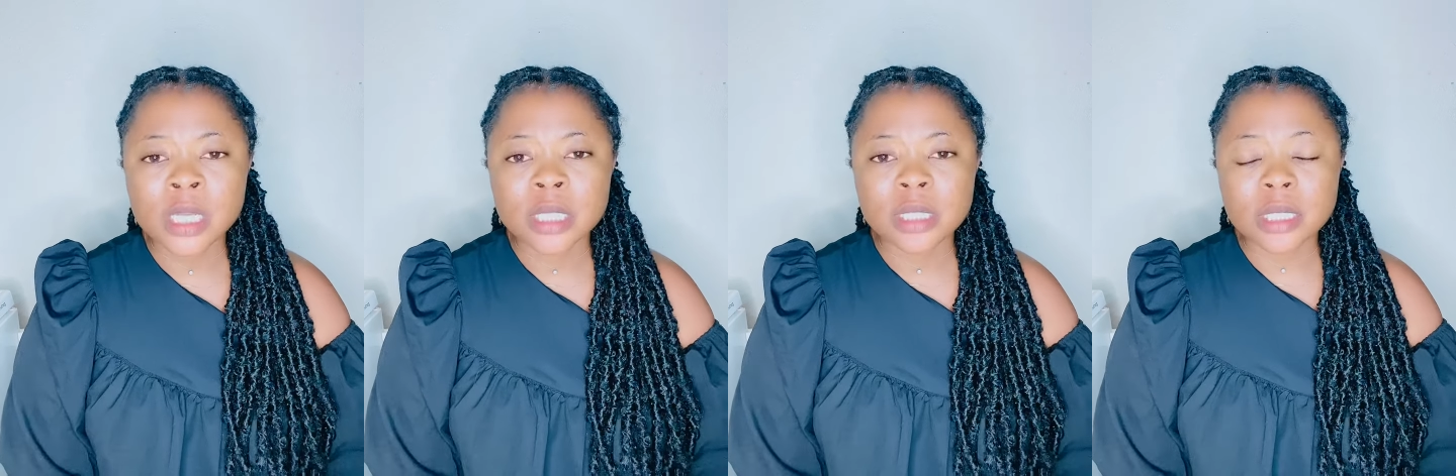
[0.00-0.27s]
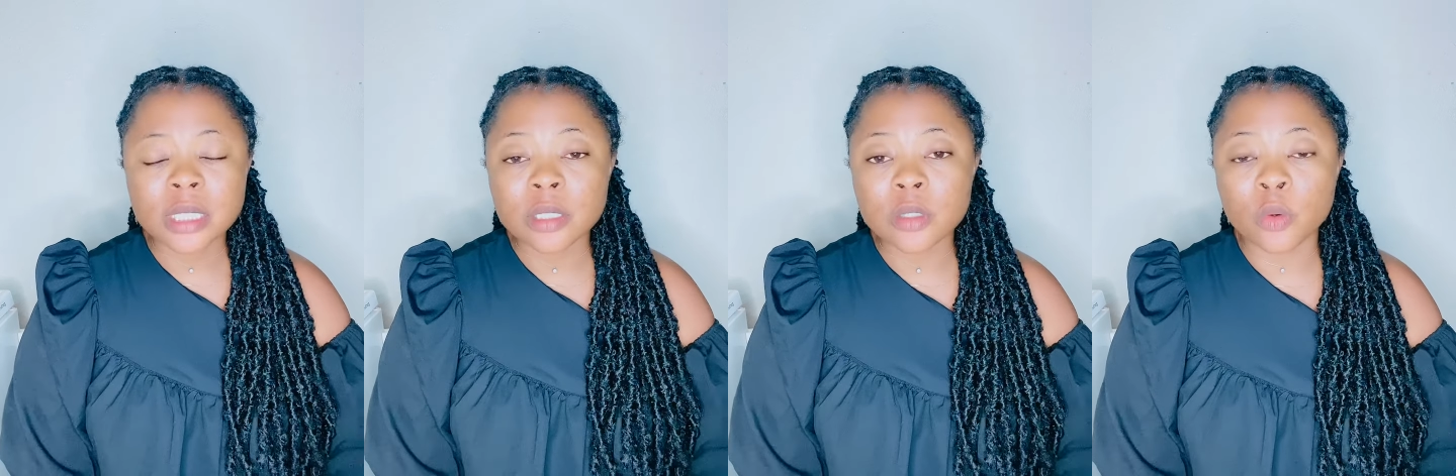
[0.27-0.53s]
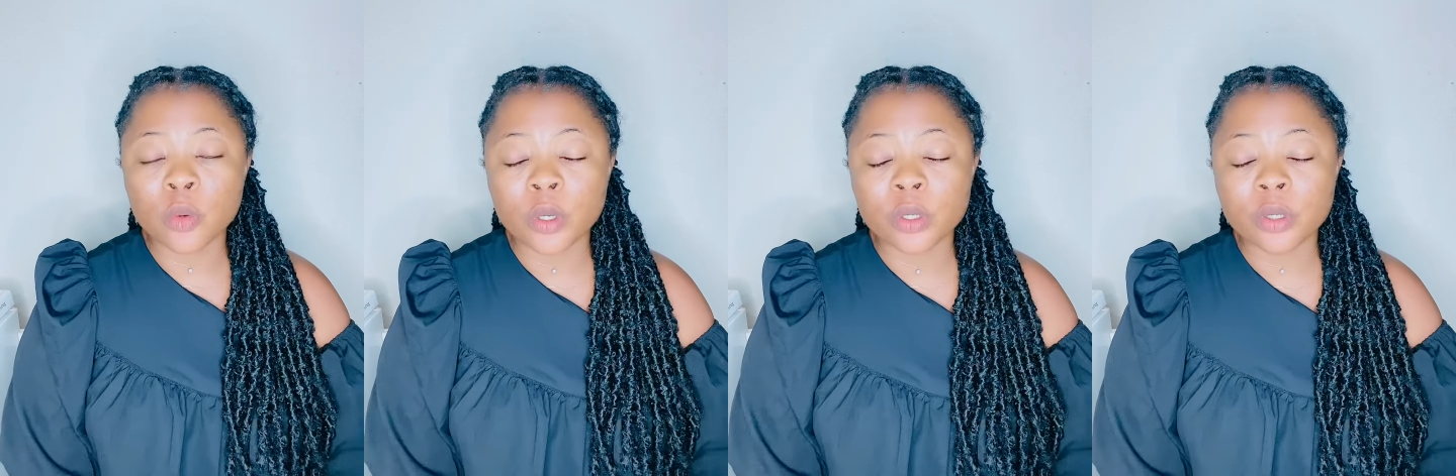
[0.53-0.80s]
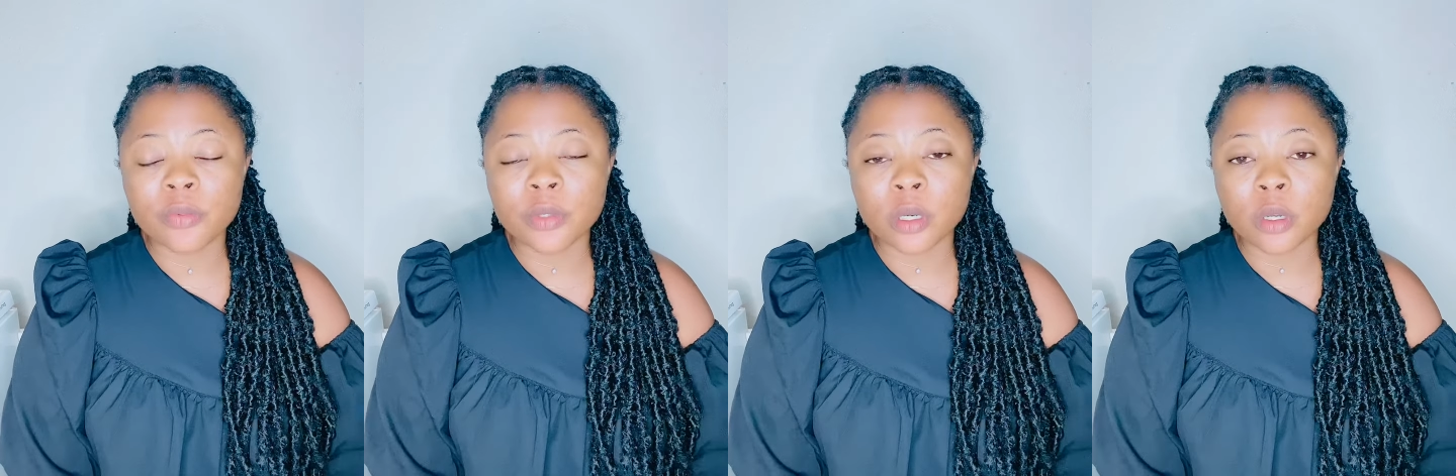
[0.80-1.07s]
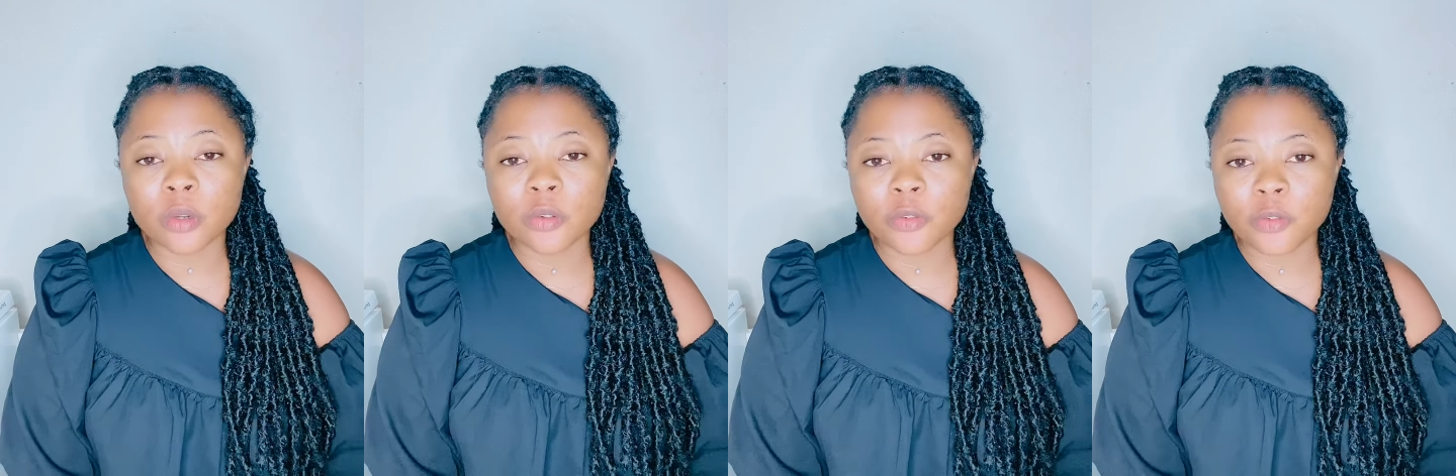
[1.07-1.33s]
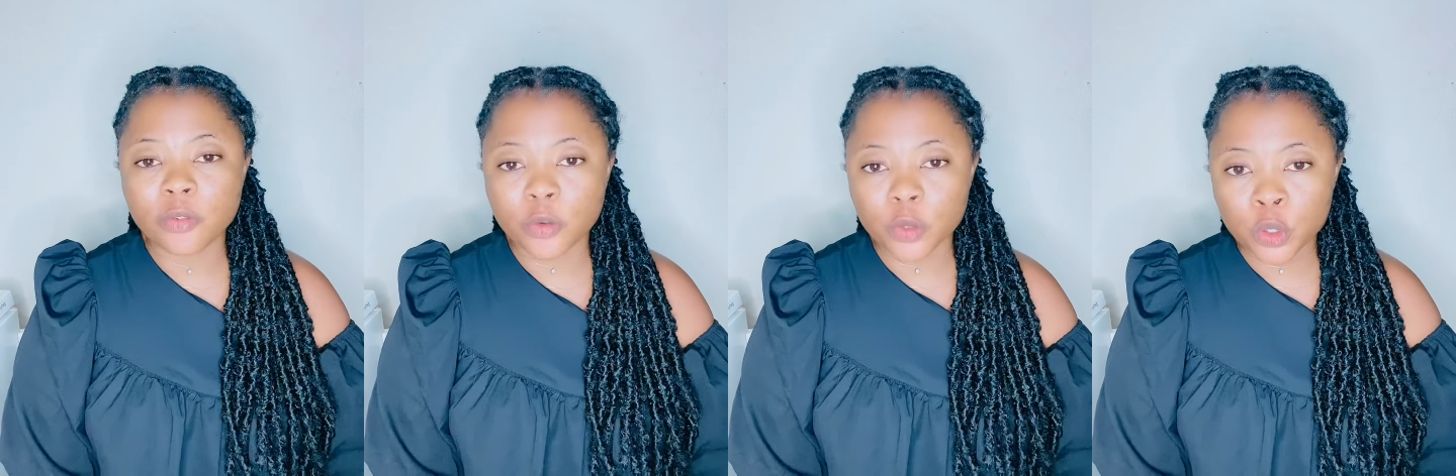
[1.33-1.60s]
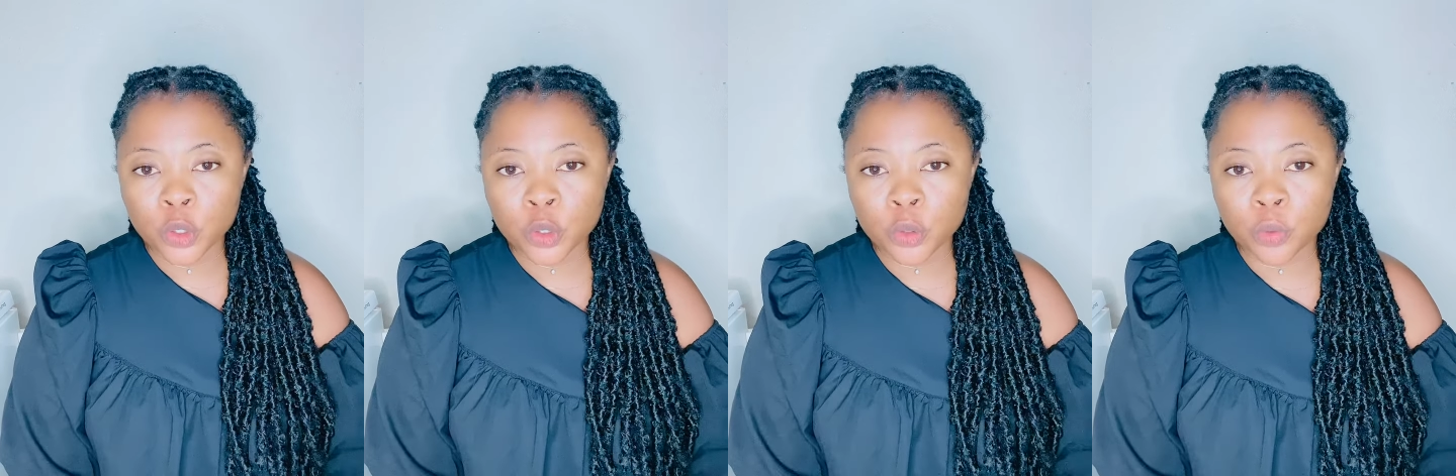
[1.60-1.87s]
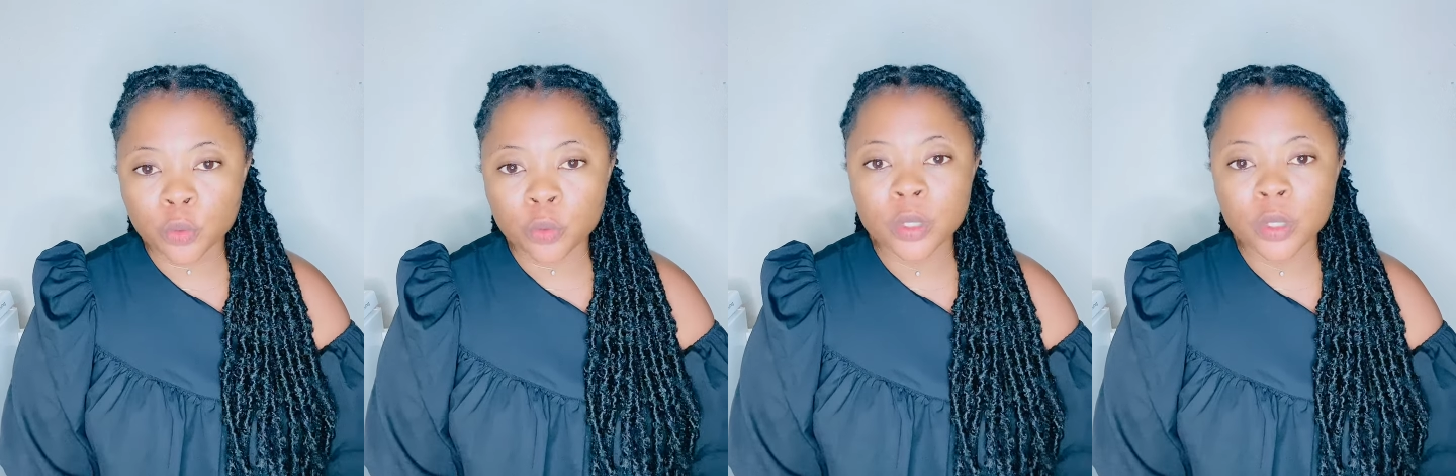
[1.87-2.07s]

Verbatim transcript: This is the word of the Lord for you.